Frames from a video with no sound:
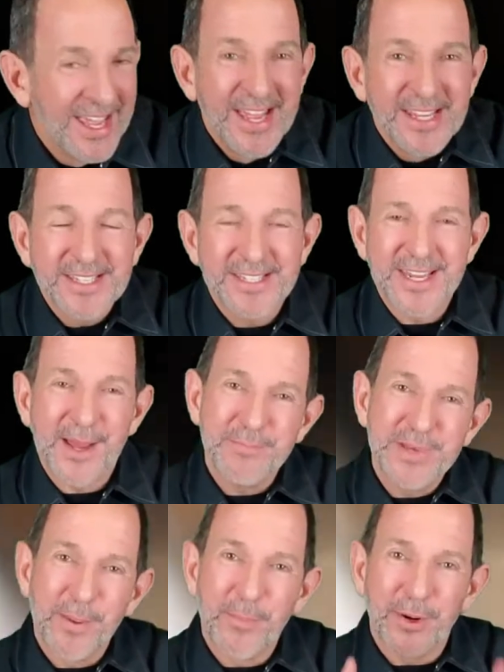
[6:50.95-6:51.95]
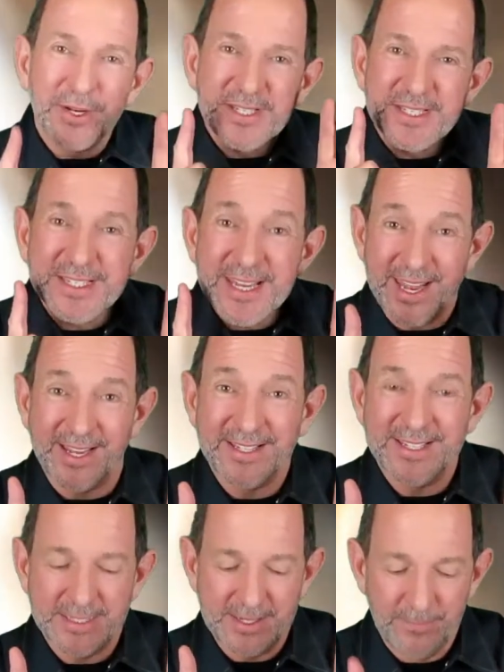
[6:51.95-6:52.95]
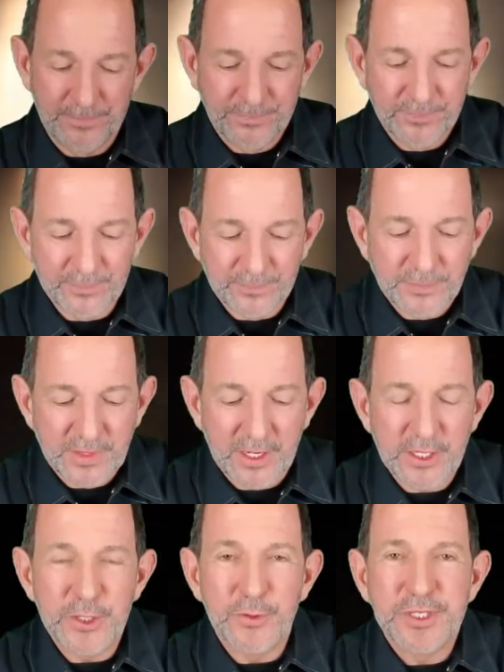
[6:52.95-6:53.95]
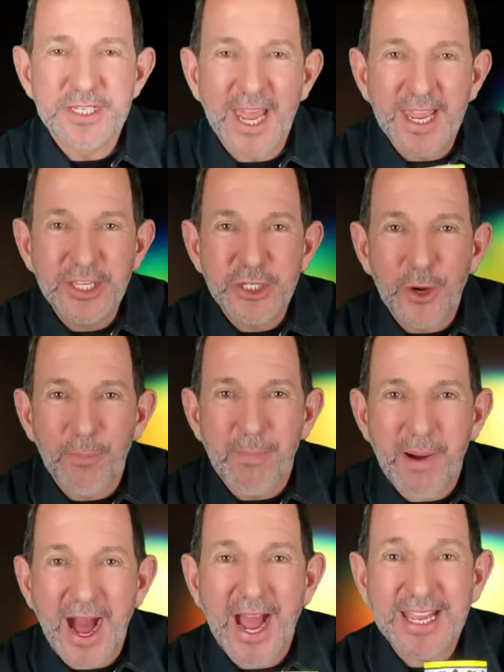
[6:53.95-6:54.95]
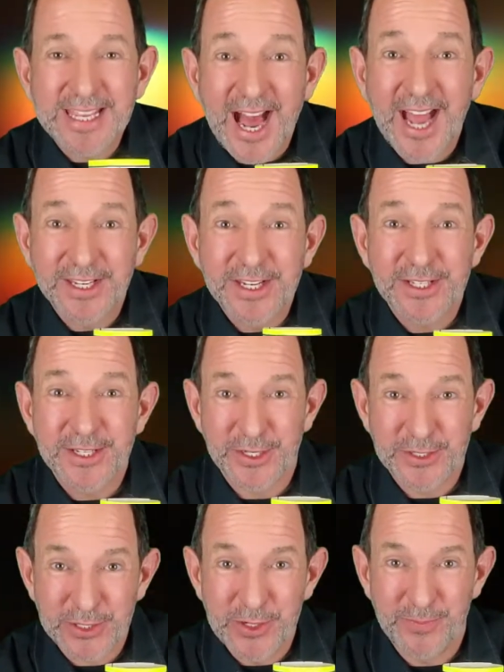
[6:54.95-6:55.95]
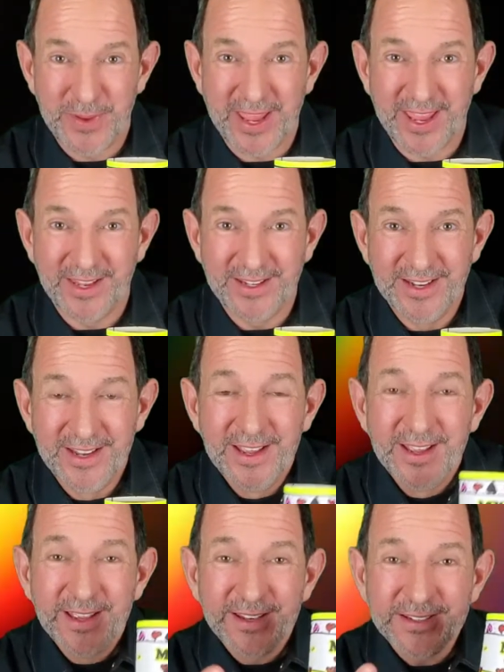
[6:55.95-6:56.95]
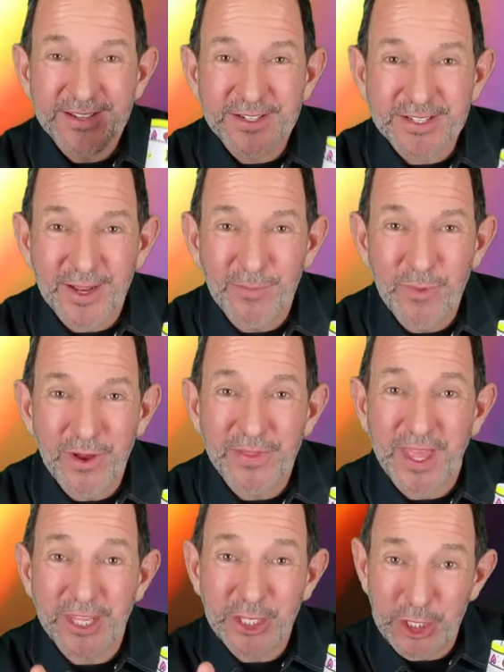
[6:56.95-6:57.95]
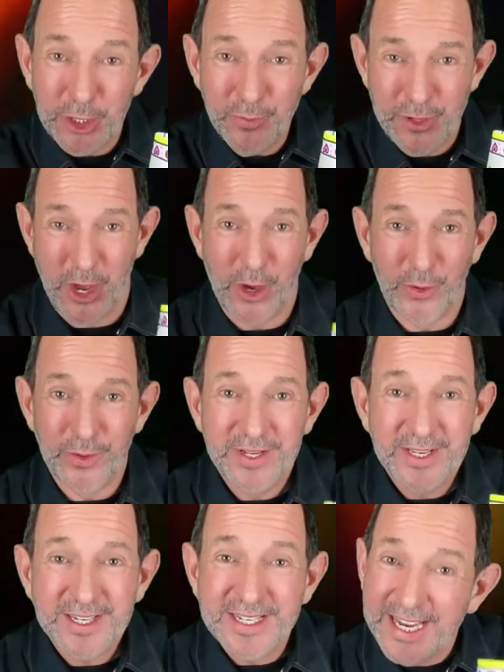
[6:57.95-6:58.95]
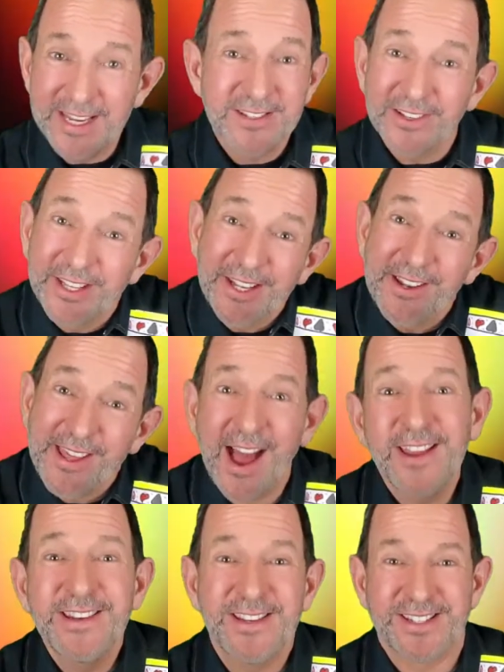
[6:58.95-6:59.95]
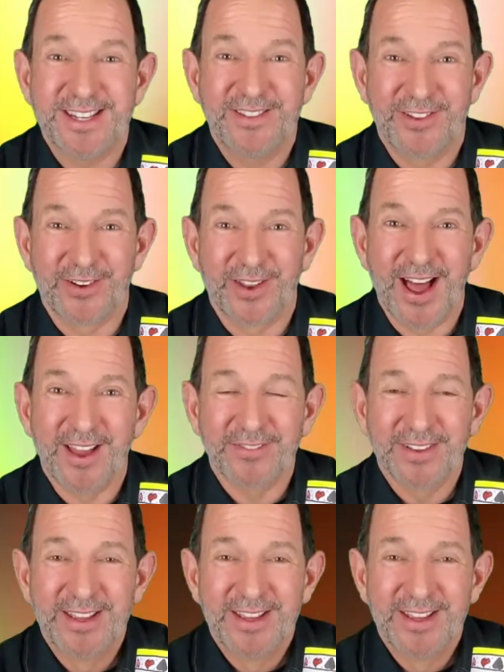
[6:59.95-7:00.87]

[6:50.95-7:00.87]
Step number 6. You take your My Kindness soup can to someone that you know needs a little kindness in their life.